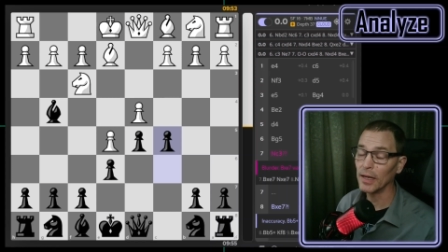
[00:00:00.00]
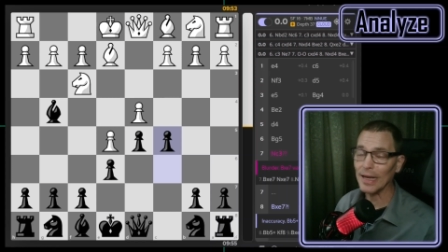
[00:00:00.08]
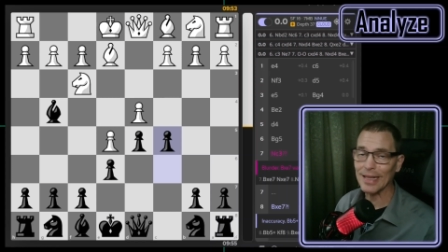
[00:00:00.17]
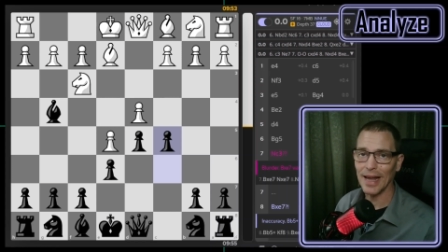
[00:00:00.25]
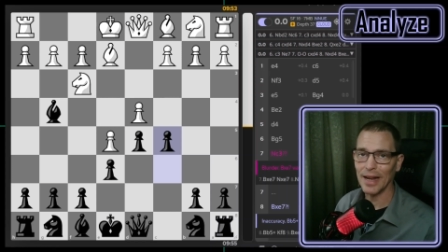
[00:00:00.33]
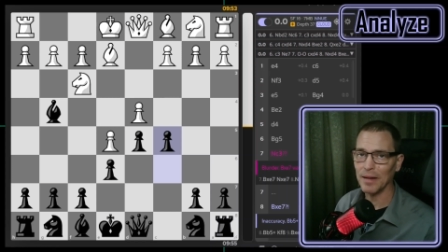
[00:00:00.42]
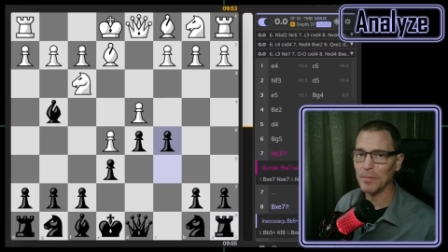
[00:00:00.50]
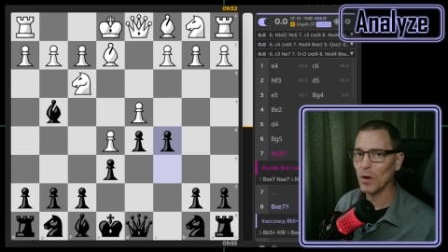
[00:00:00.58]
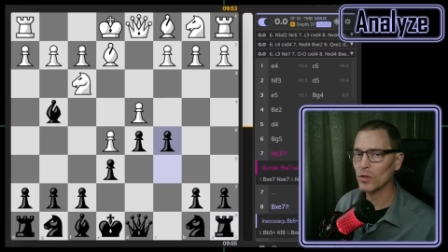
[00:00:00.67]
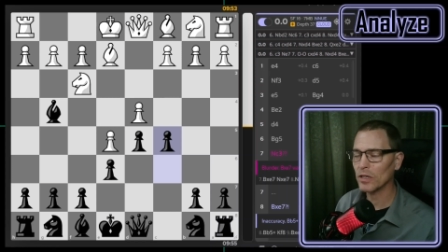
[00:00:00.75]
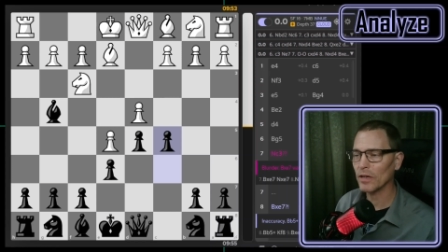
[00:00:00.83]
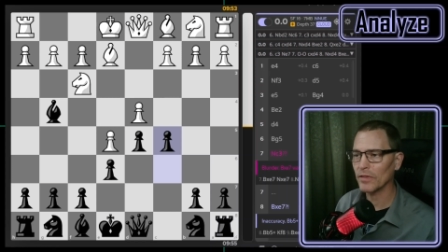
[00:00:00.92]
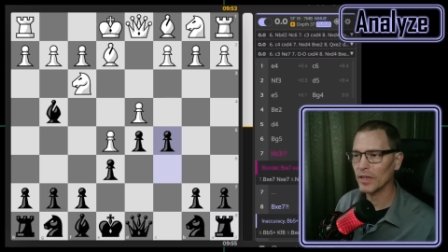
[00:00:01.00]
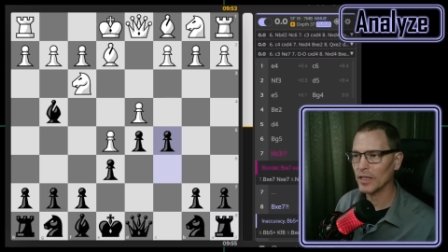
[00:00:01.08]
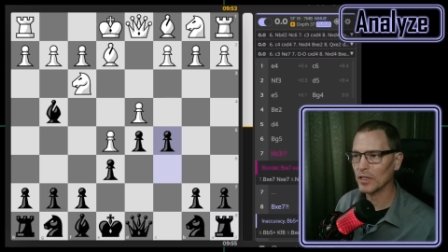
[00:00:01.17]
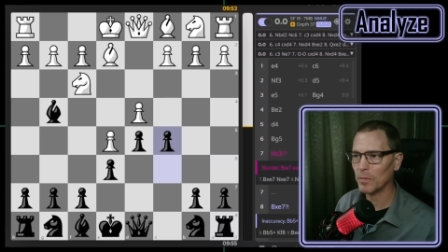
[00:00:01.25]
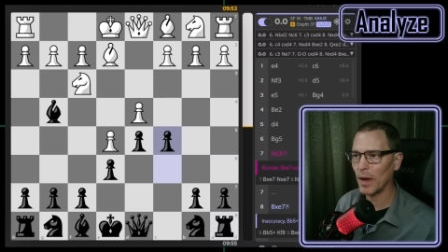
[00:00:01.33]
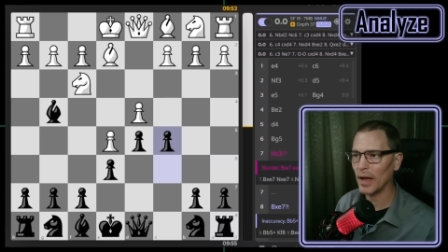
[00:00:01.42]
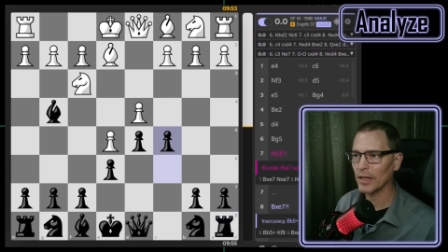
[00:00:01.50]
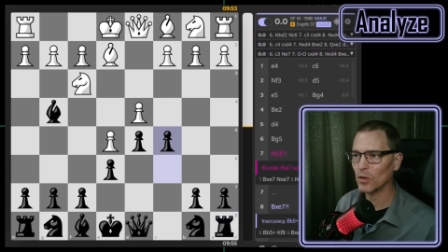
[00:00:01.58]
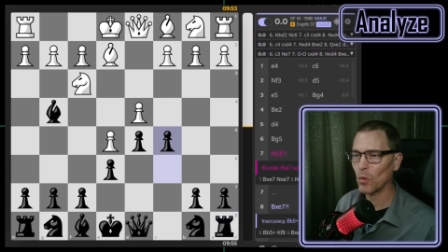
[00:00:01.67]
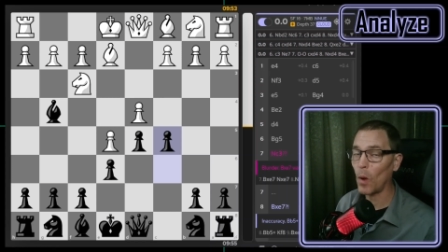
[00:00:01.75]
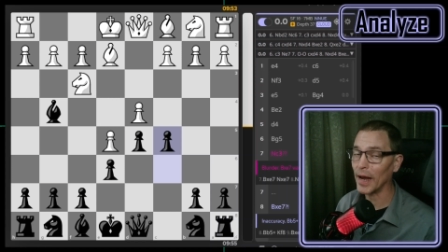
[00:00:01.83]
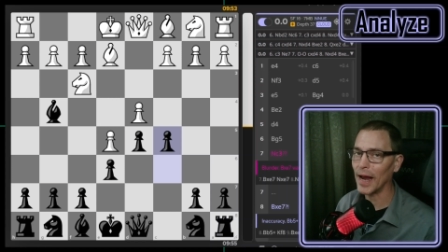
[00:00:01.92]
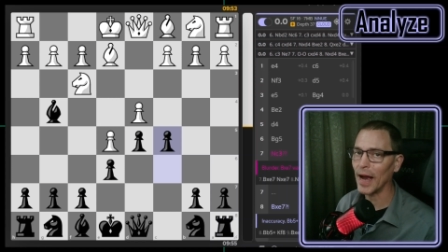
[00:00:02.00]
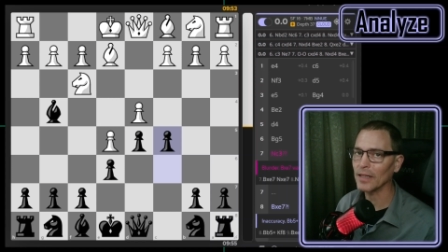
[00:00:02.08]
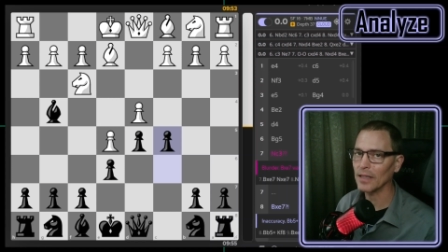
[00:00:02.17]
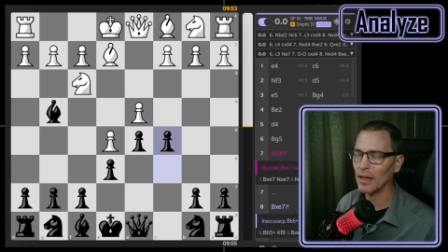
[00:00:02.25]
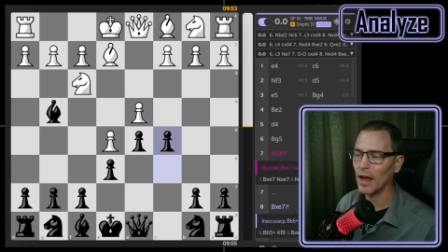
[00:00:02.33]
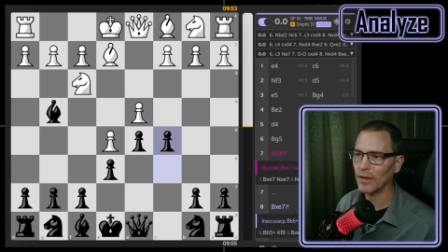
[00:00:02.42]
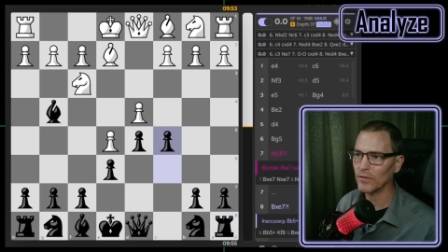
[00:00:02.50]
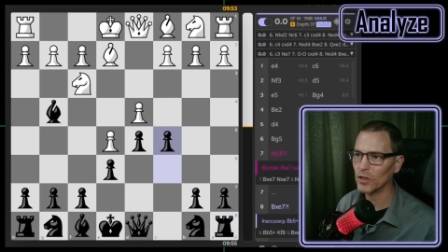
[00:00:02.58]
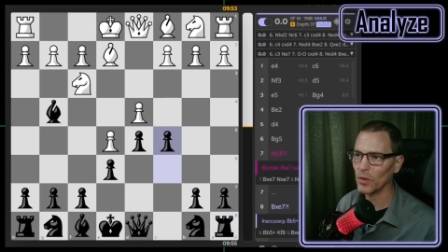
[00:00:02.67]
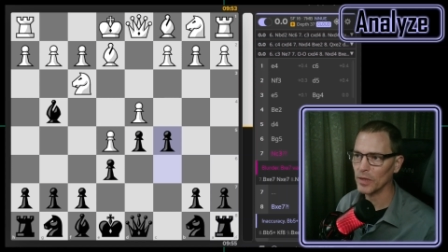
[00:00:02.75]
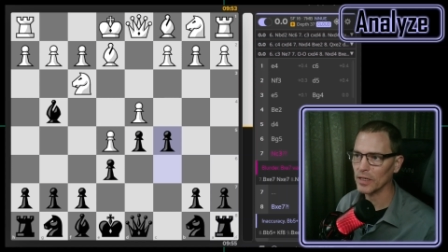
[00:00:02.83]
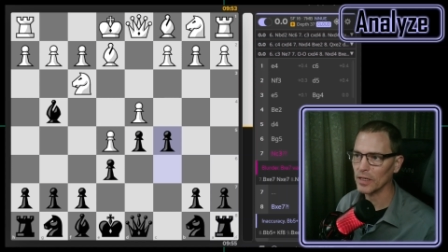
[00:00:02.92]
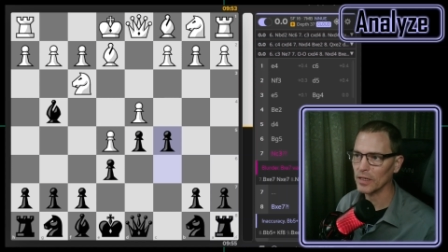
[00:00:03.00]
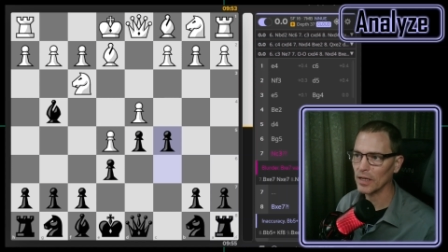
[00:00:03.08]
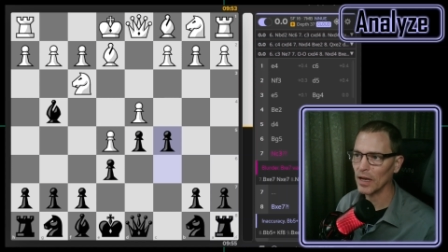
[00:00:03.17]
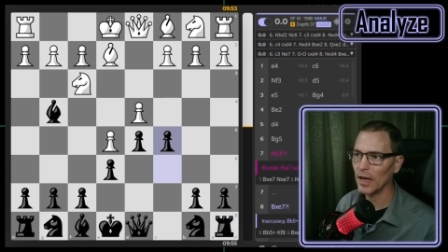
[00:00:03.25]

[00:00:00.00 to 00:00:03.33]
is that in most of these spots, white has a lot of choices,